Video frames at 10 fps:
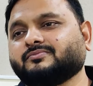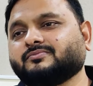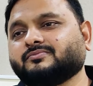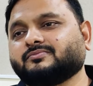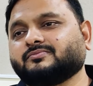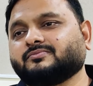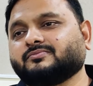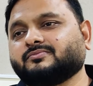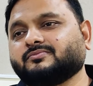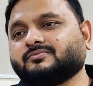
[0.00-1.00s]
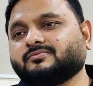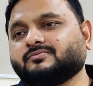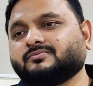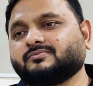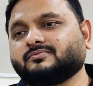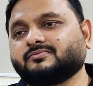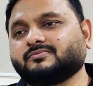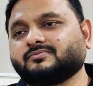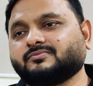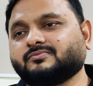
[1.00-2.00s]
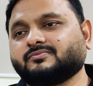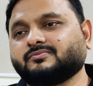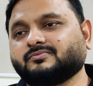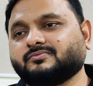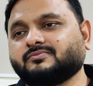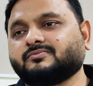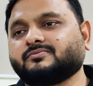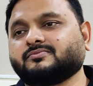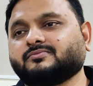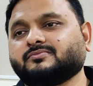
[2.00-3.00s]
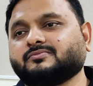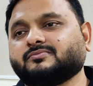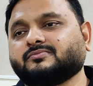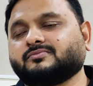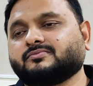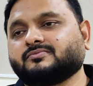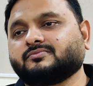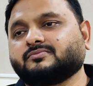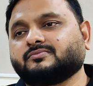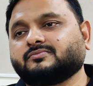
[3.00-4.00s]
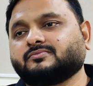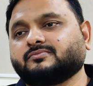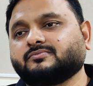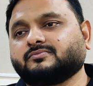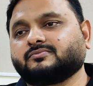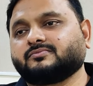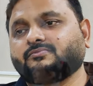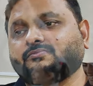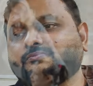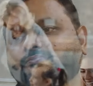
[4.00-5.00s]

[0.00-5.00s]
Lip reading: The person shown says nothing.